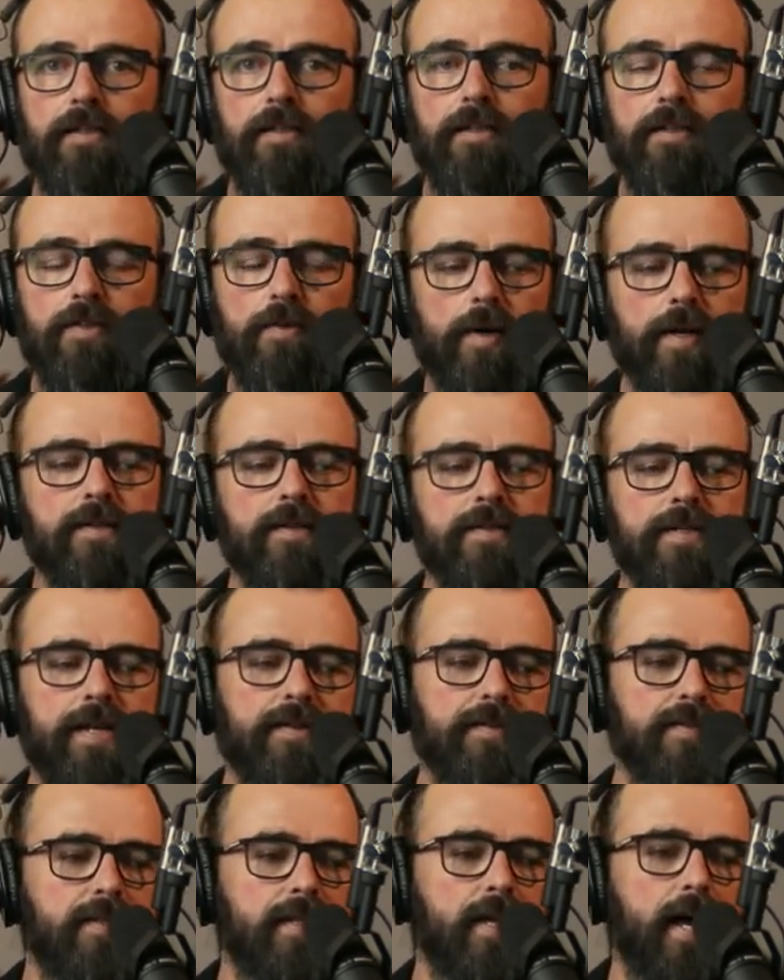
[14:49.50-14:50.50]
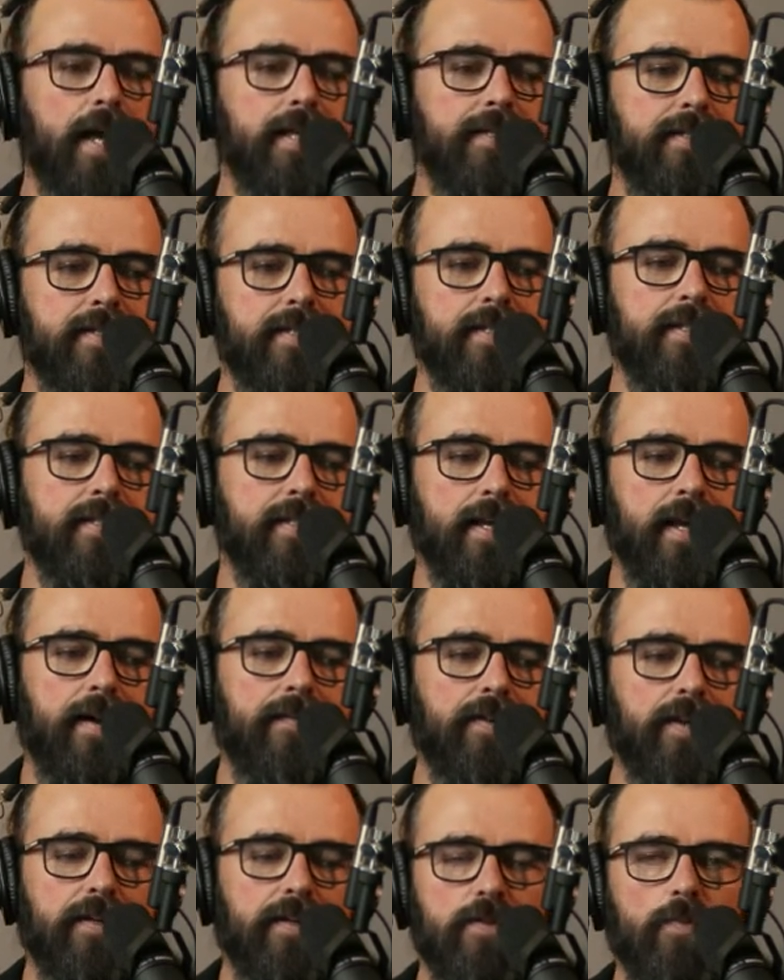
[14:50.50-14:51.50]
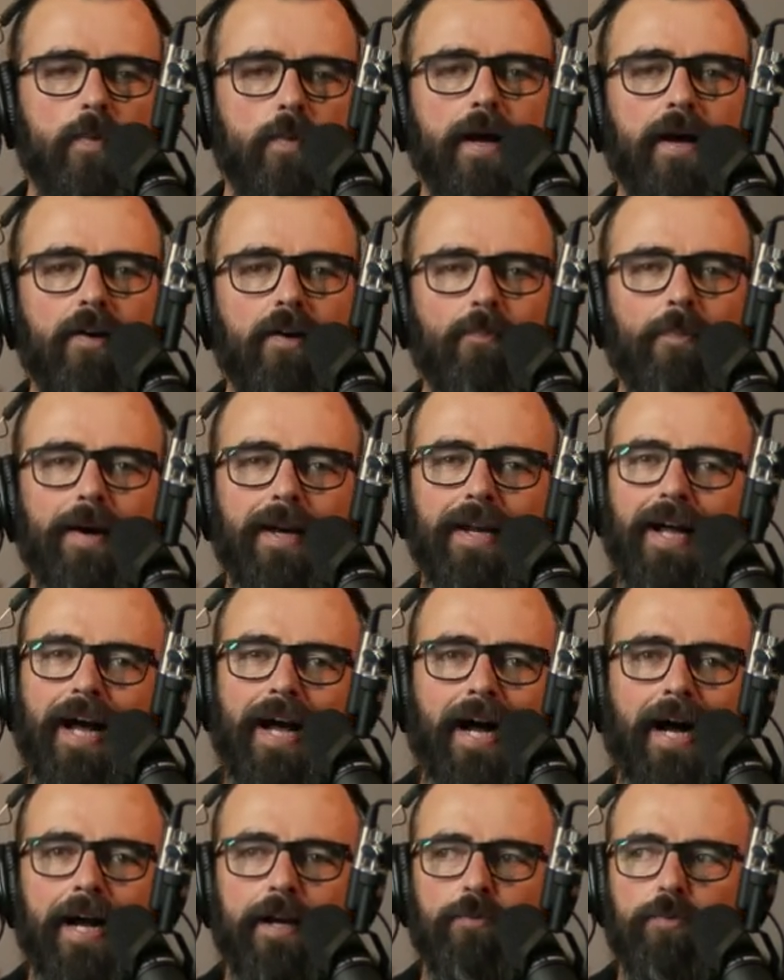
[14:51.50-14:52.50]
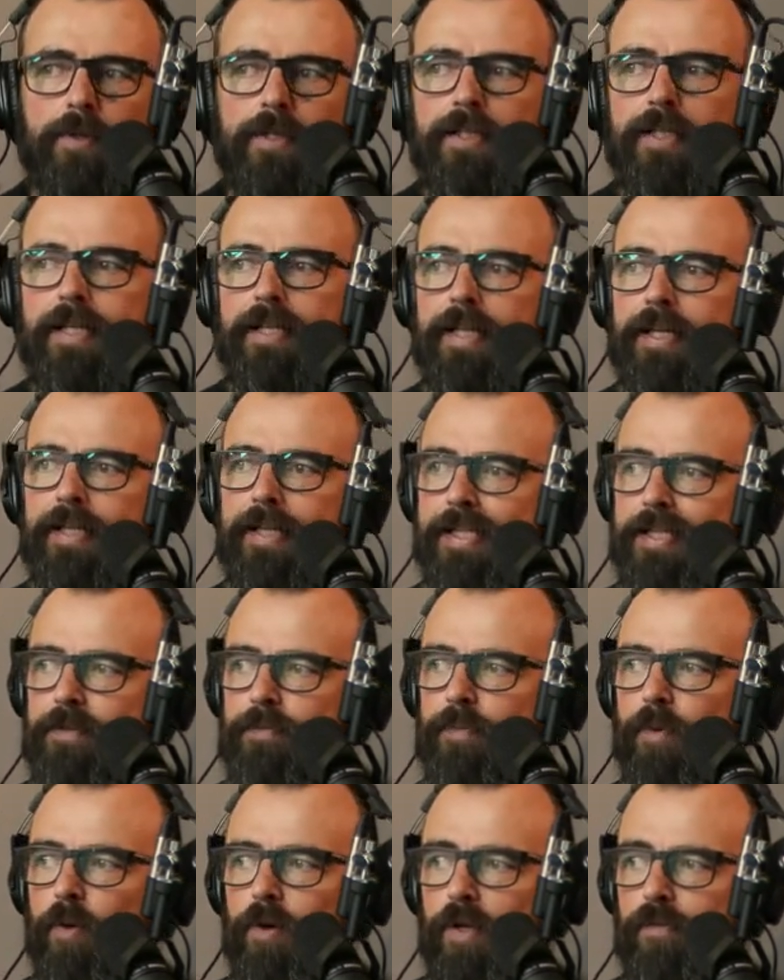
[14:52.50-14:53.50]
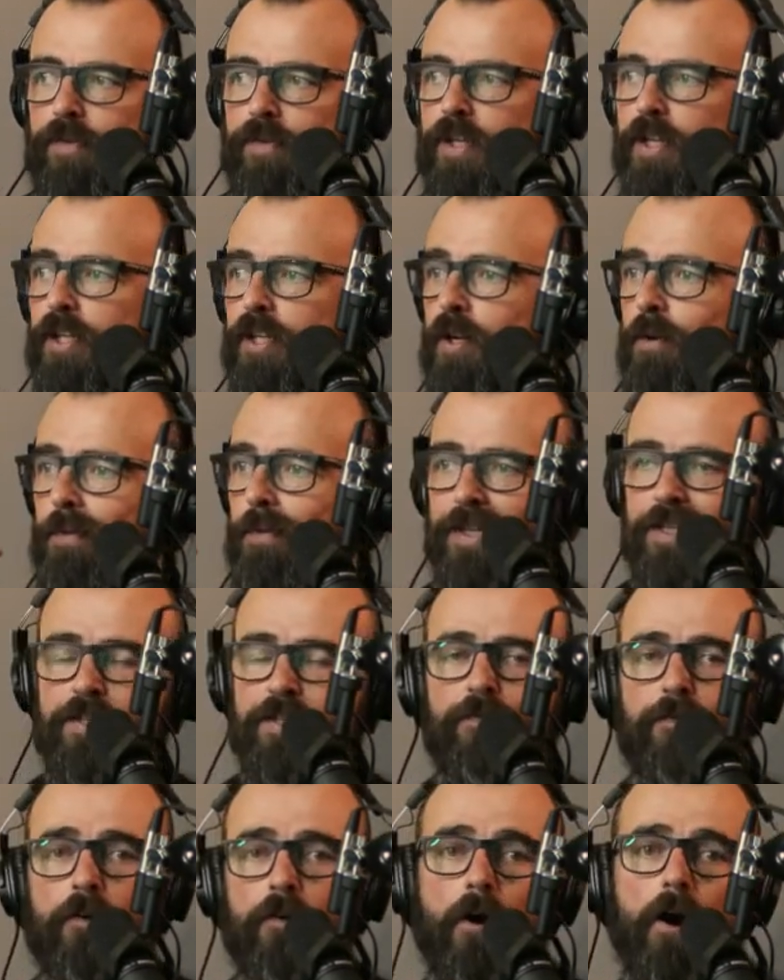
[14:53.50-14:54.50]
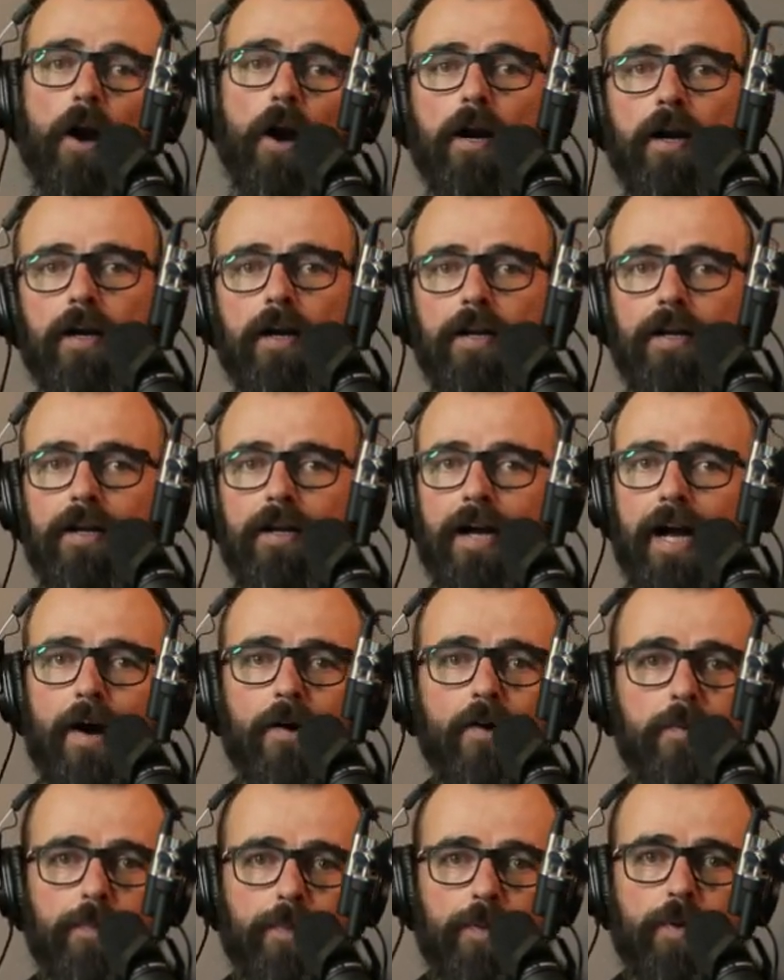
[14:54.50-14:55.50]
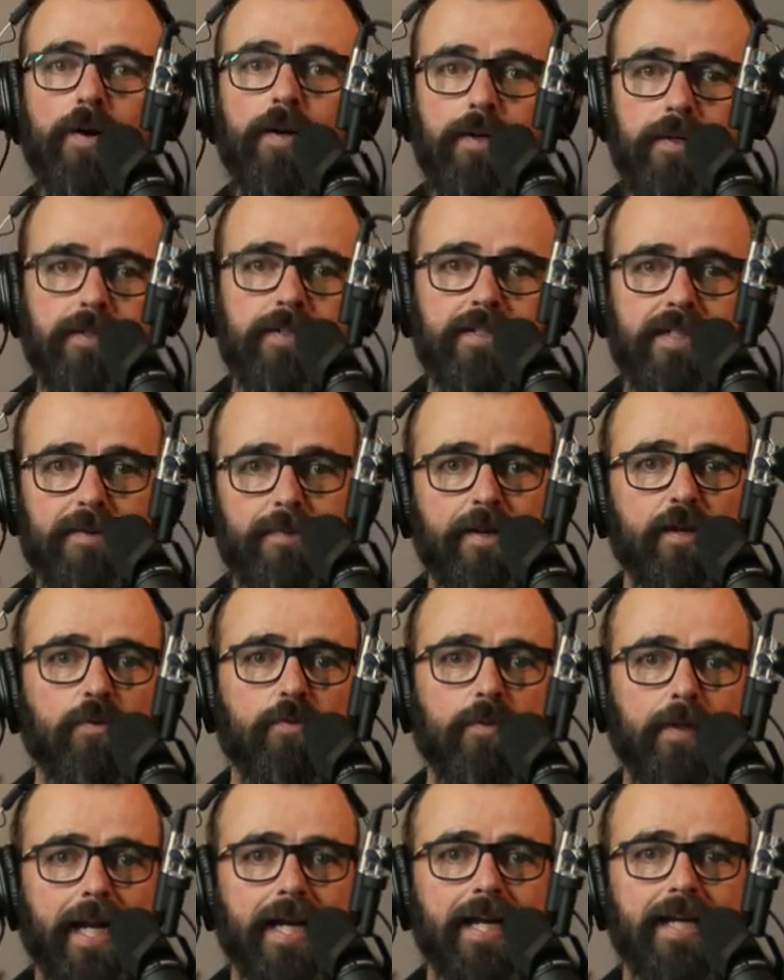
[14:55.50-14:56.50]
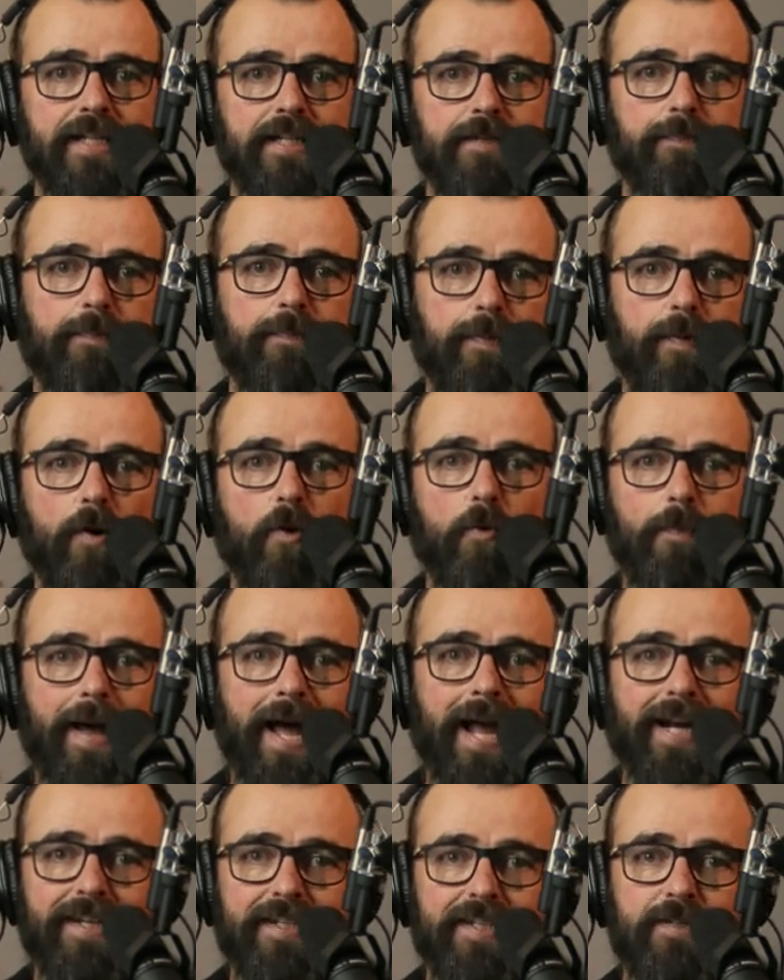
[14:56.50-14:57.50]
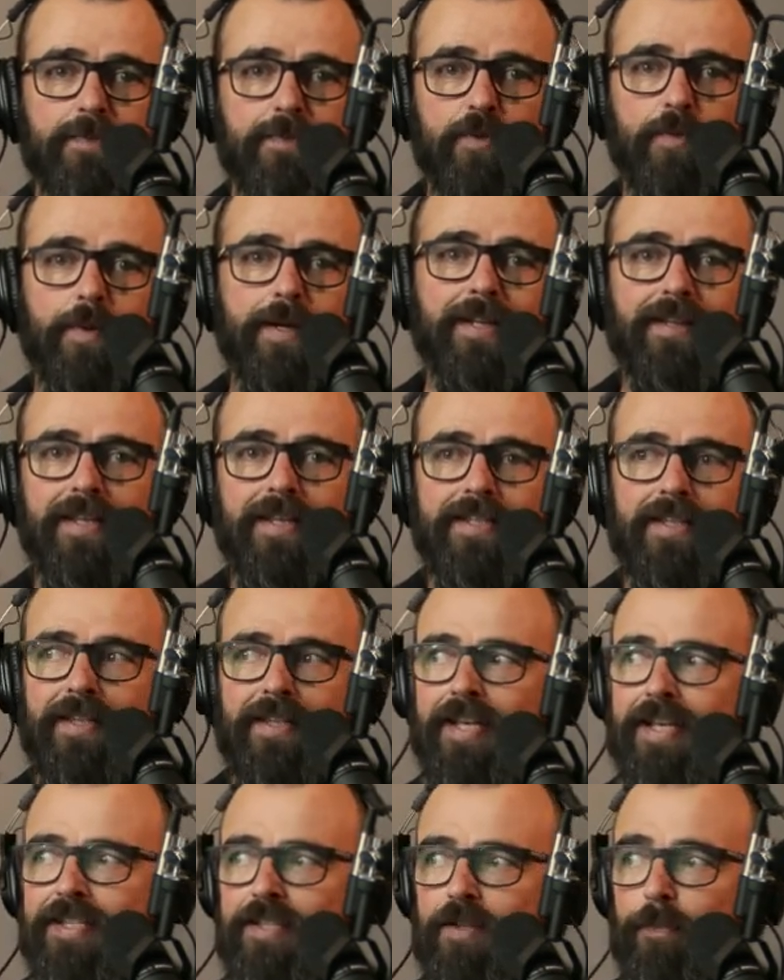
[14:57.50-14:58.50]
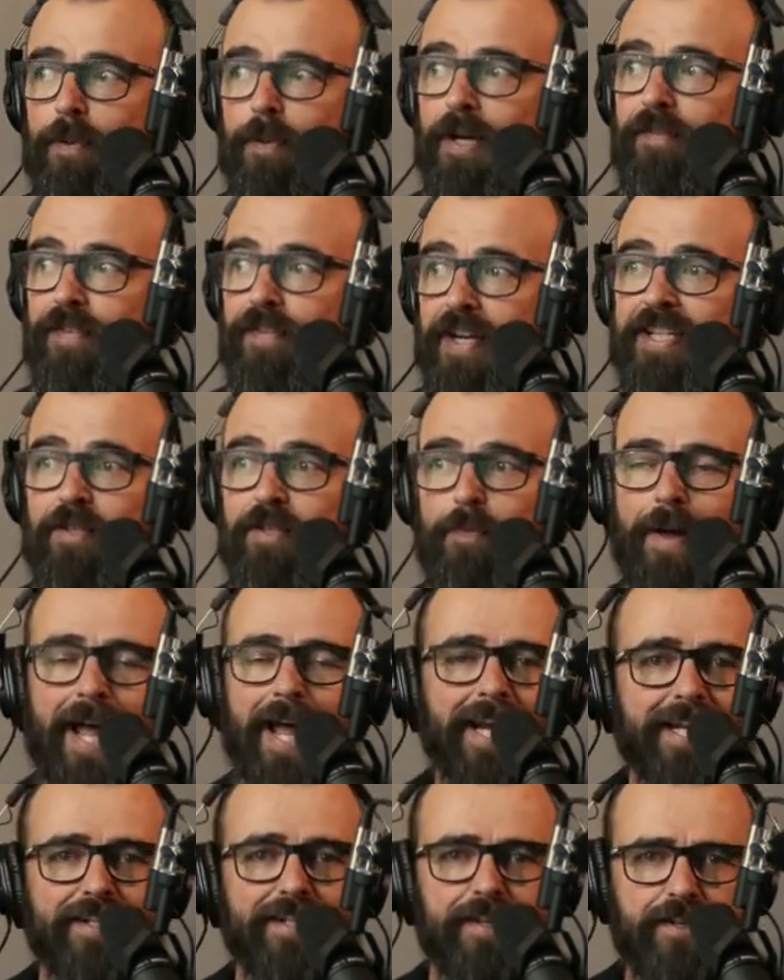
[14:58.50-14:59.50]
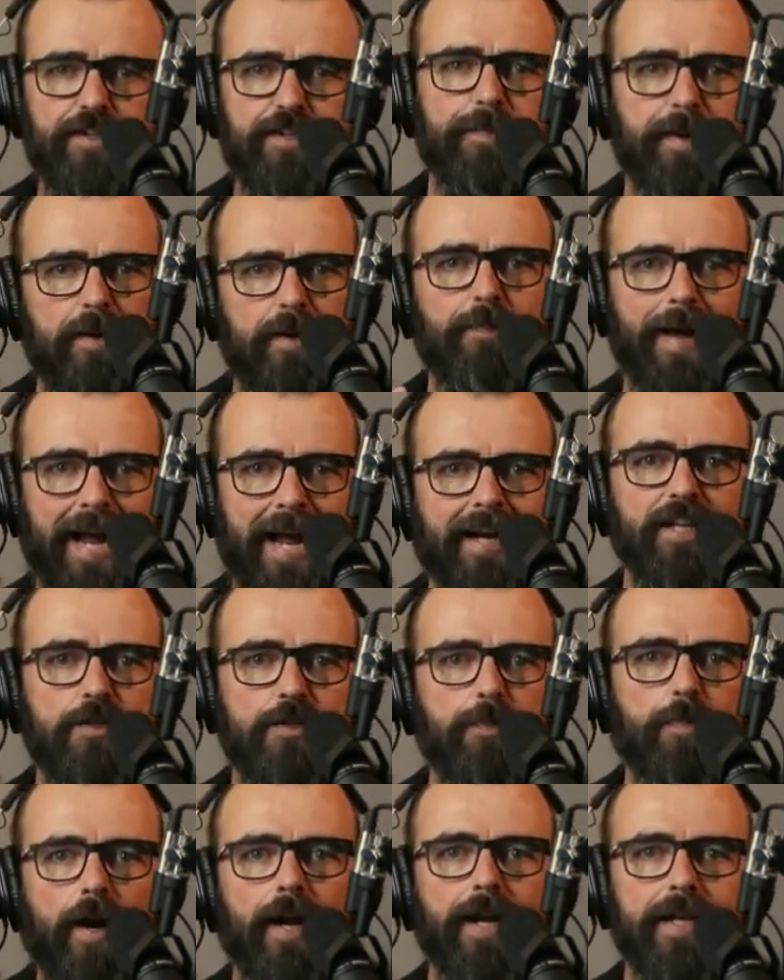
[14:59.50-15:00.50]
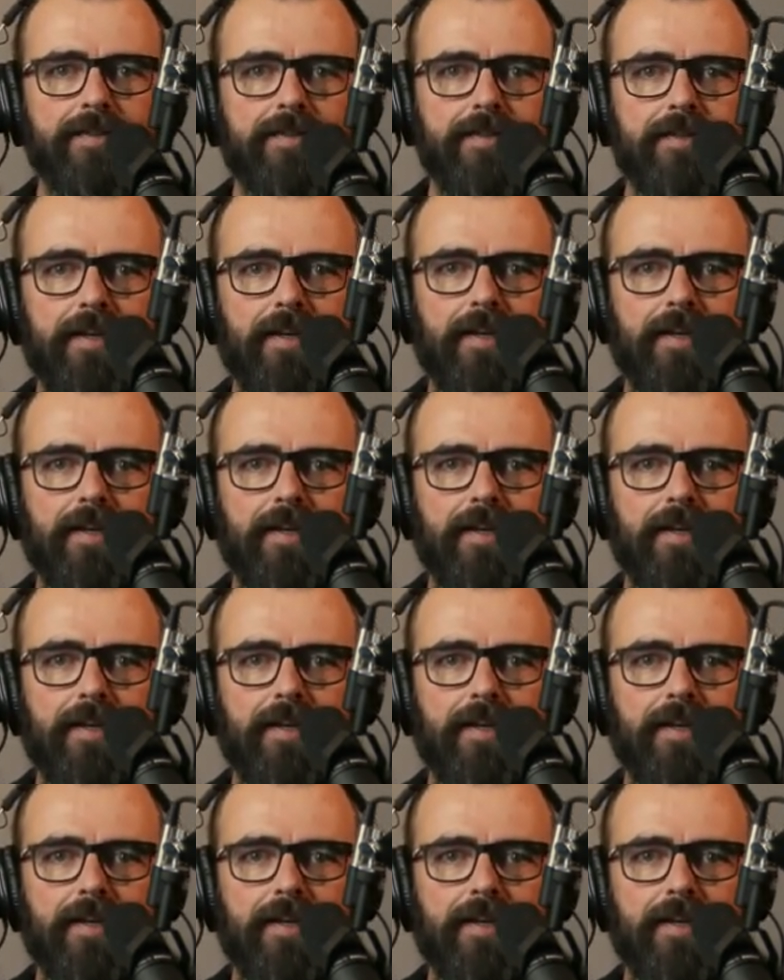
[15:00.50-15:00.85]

So I understand there's the hesitancy of it as well, but I really think that's important. If you're going to go this far, I would just give me a range or packages between this and this. But if it is a package, then it should be a package price.